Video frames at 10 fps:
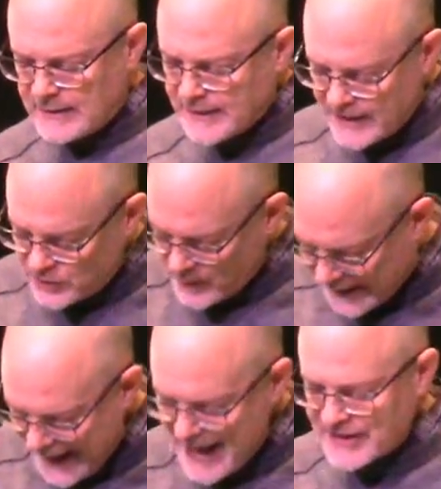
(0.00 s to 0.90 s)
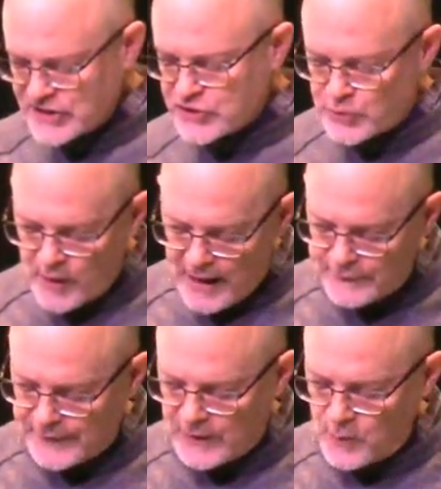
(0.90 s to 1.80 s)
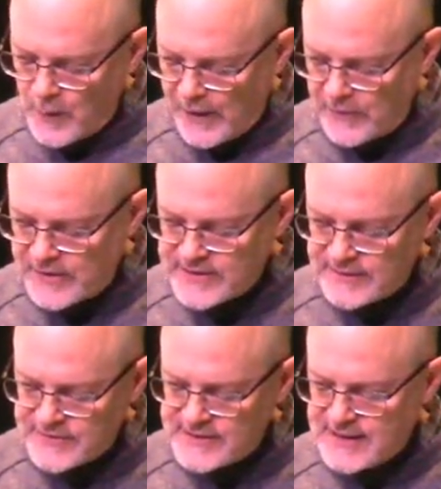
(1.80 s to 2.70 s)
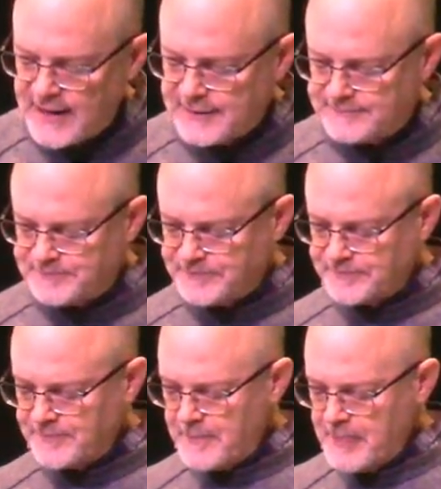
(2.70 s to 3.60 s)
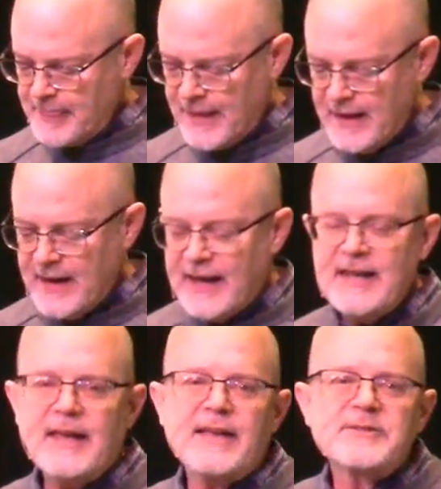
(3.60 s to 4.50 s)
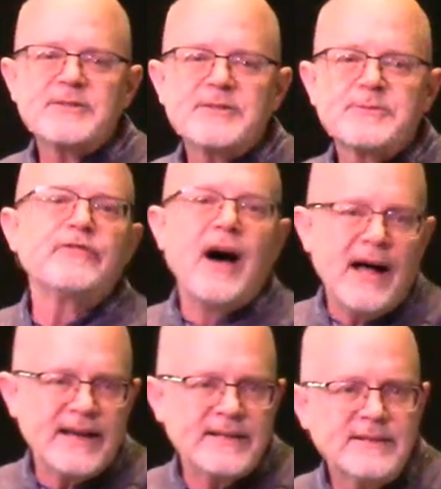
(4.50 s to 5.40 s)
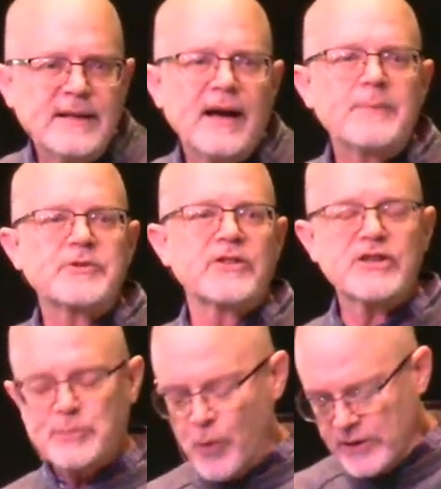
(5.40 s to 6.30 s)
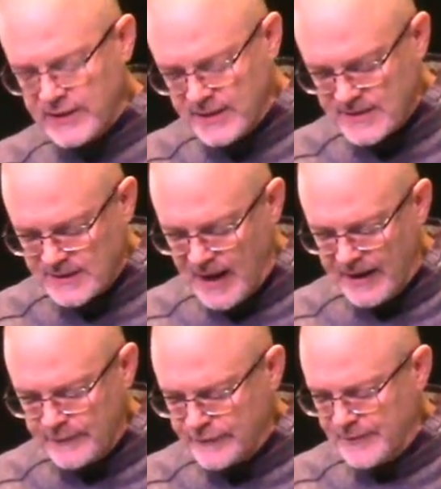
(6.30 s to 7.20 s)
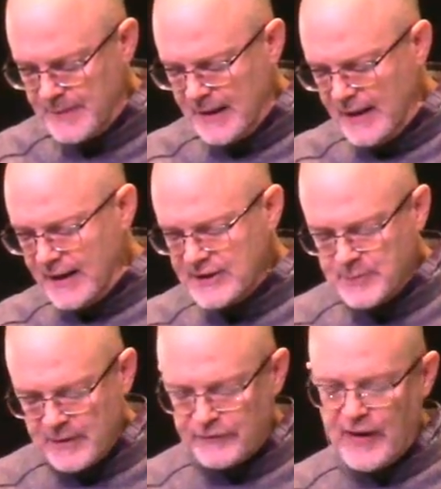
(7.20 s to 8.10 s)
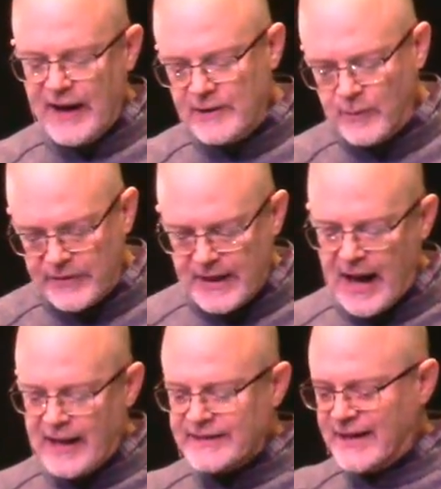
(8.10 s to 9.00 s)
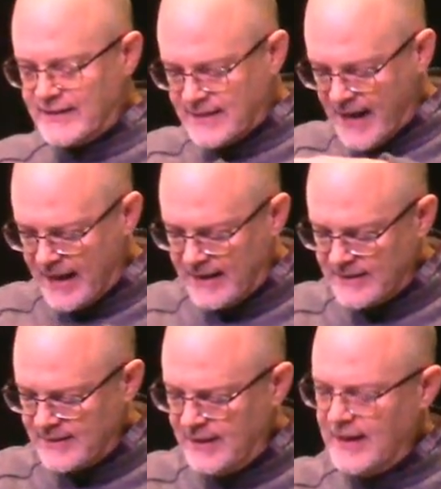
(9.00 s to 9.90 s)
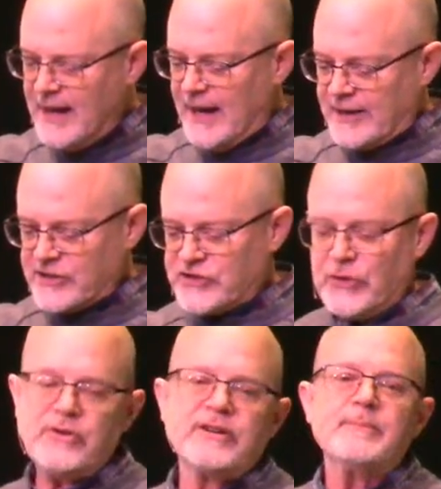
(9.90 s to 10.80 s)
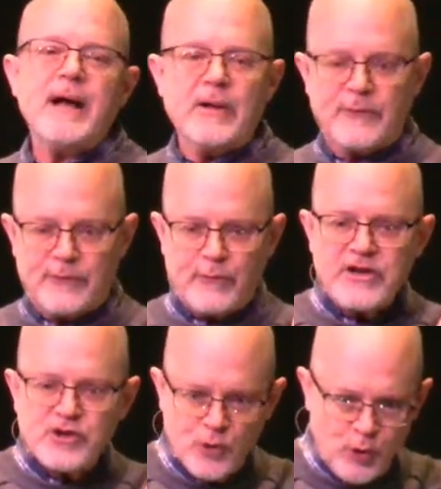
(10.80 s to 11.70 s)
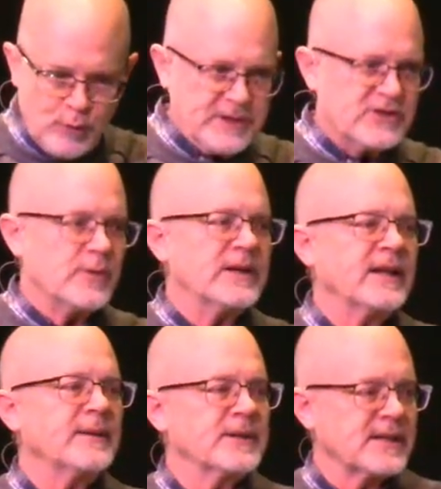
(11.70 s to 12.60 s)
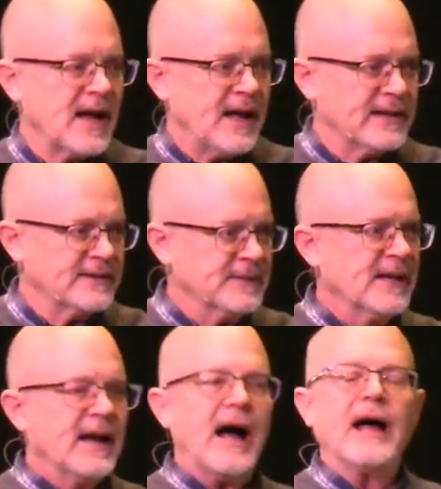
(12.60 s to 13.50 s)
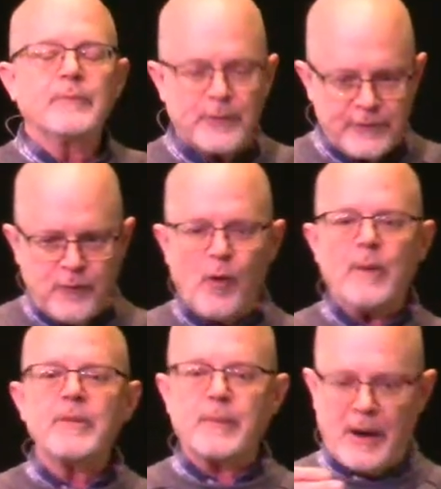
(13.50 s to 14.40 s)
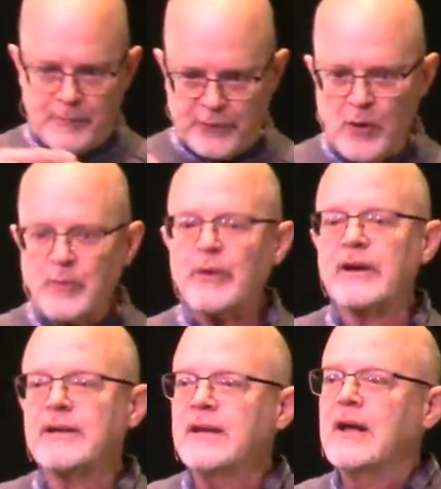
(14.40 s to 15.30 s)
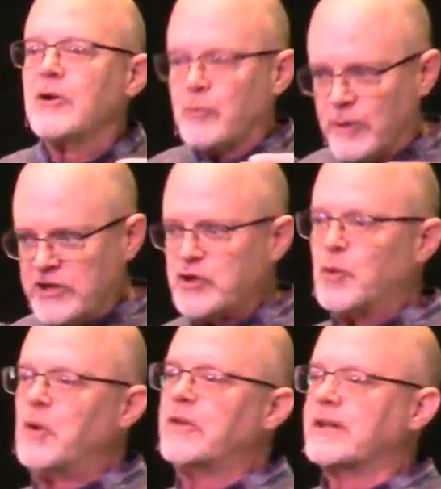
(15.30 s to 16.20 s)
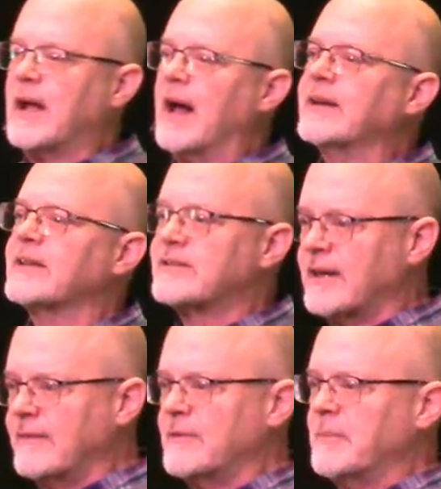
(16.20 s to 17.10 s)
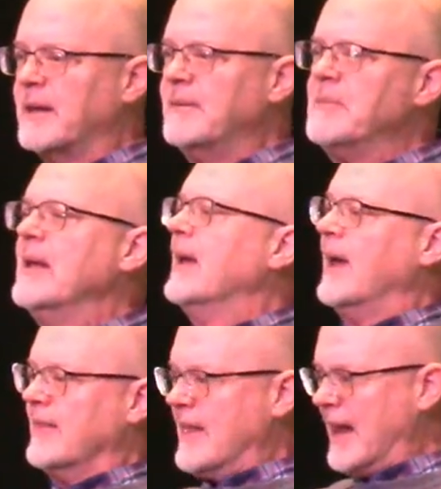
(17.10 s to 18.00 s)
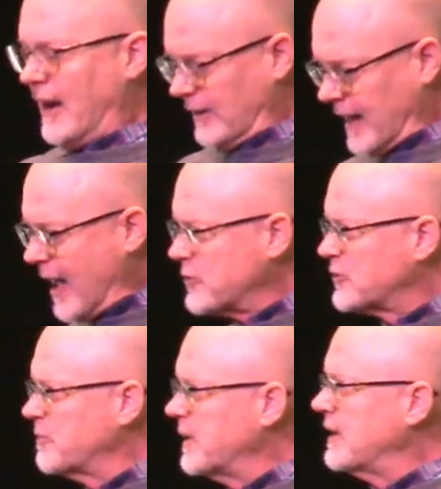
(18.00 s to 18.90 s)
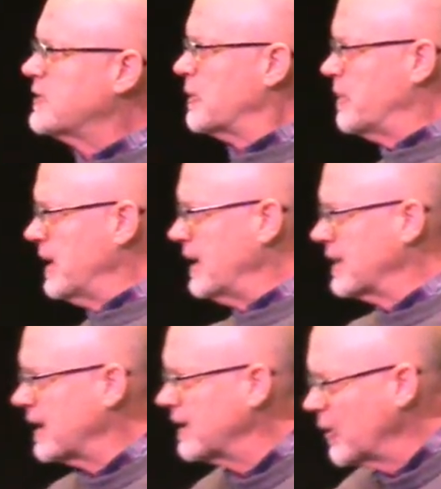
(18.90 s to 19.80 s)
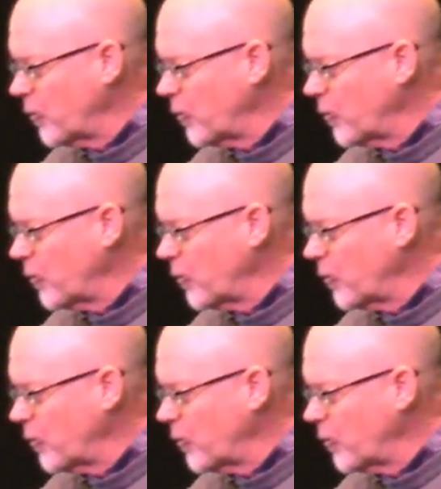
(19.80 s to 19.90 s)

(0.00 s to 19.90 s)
led to a catastrophic awareness of sin. He has been fine up to this point in his life. He's been fine with God contained and a certain amount of ritual between him and God. I perform the appropriate ritual that God has given me, and that allows me to be in the